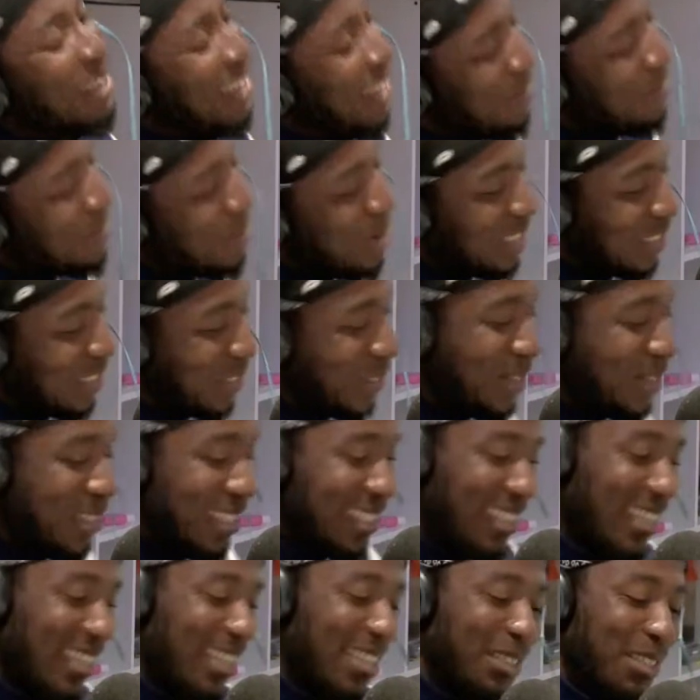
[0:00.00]
I'm not as good
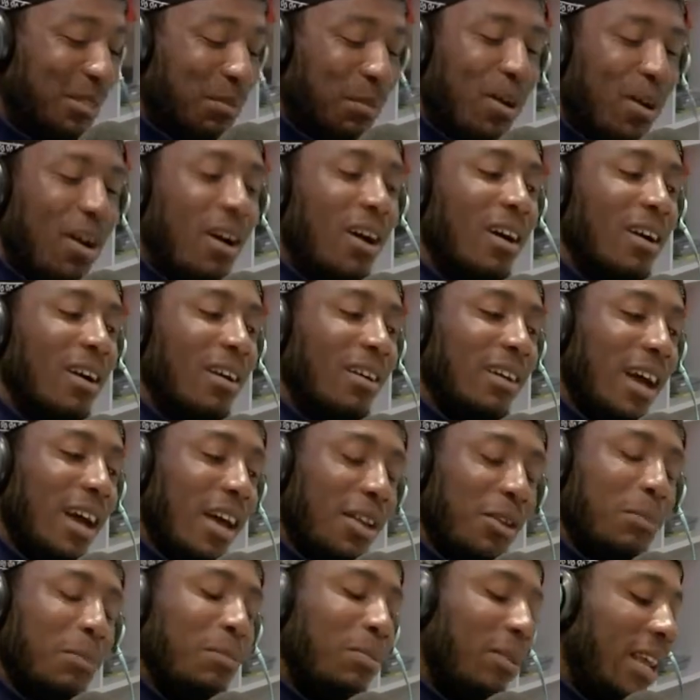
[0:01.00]
as he is, but I
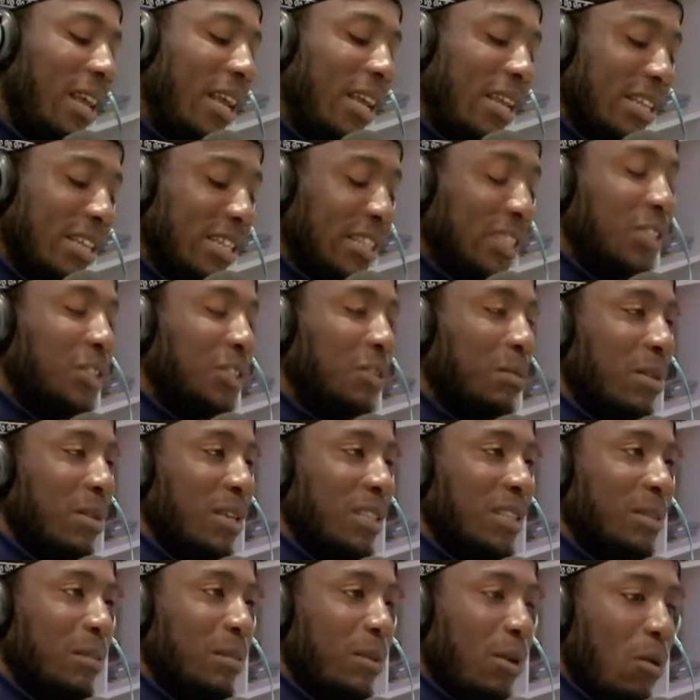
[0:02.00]
don't play any
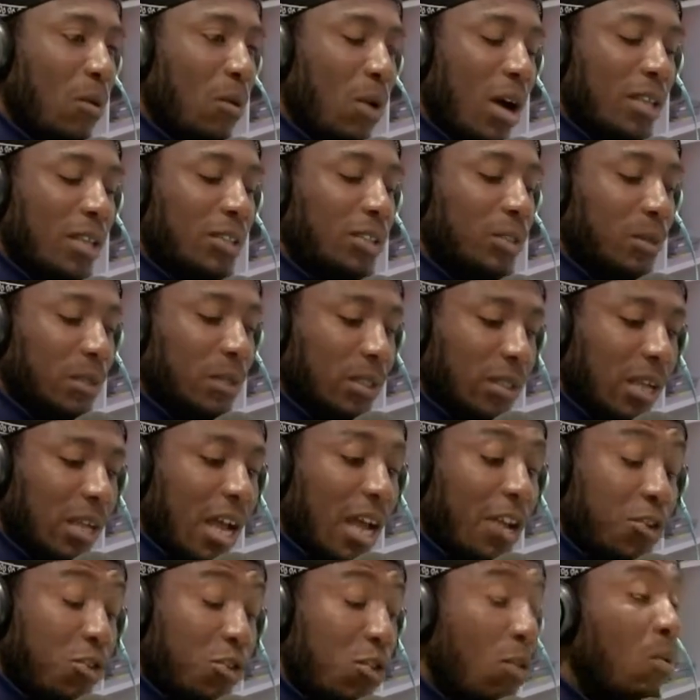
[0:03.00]
instruments, but what I do is
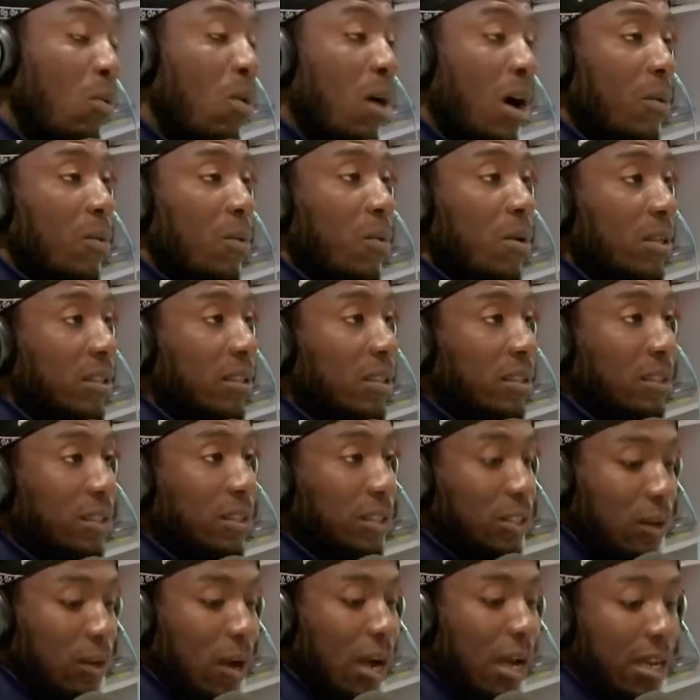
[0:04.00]
I know what I want,
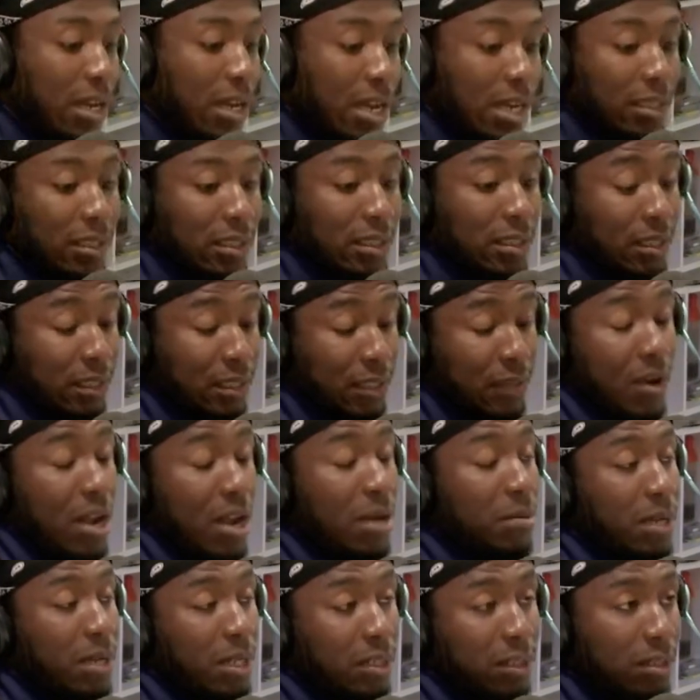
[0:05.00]
so okay. I can actually
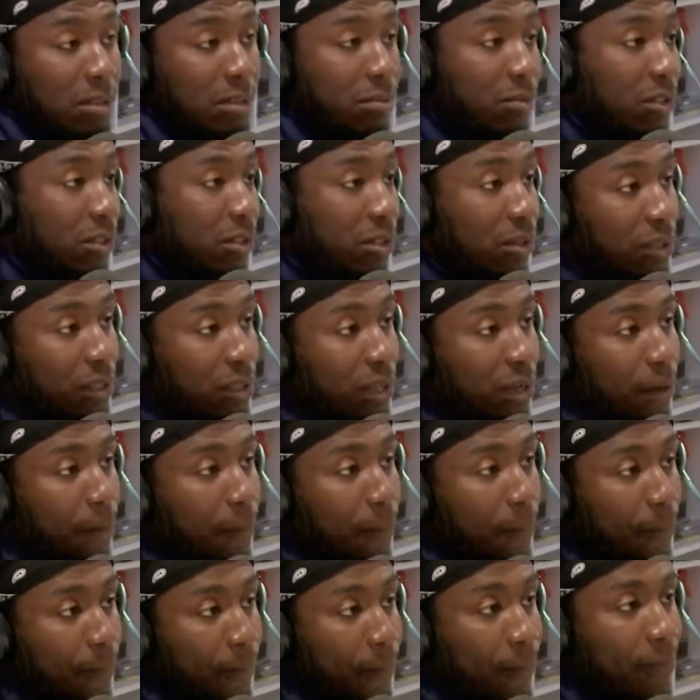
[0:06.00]
describe that to the producer.
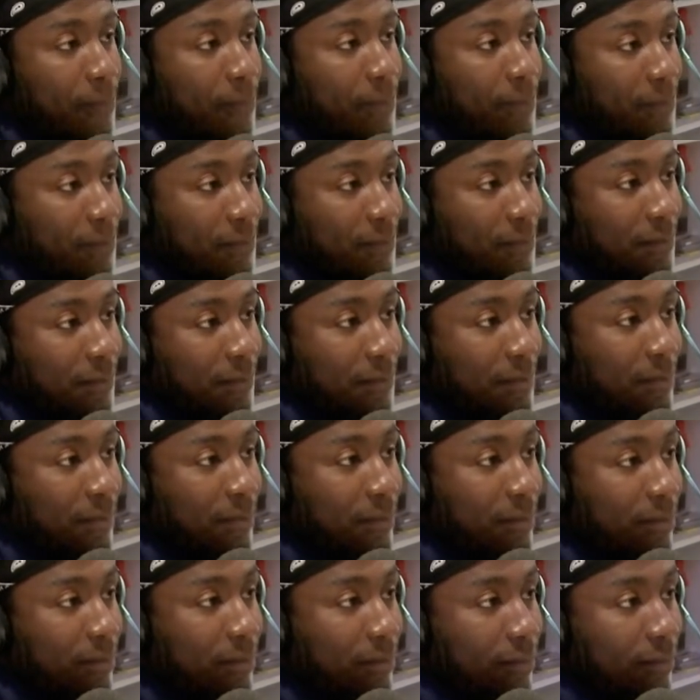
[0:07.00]
Have you done music
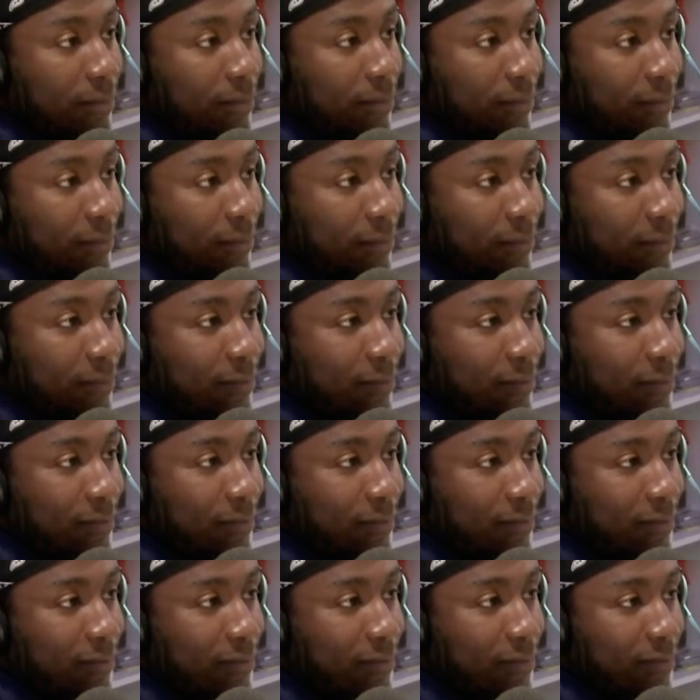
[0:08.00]
um, in
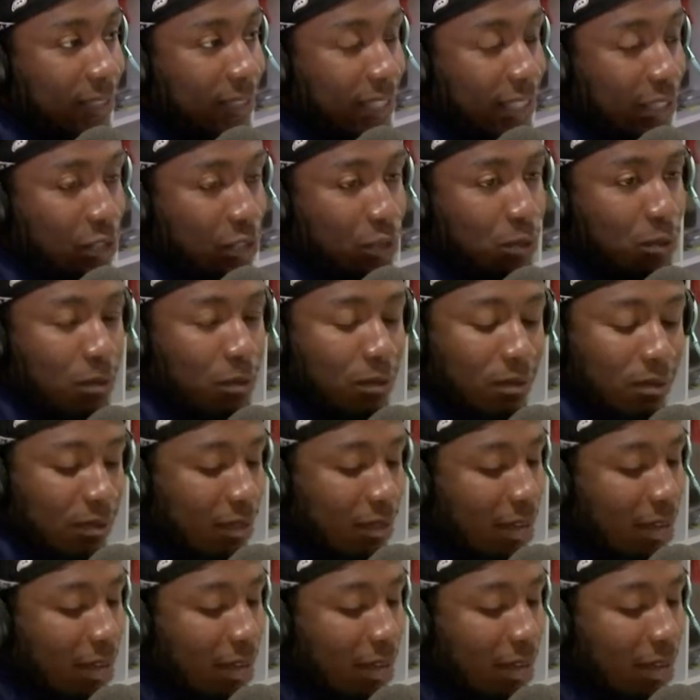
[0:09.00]
school? Did in school, music?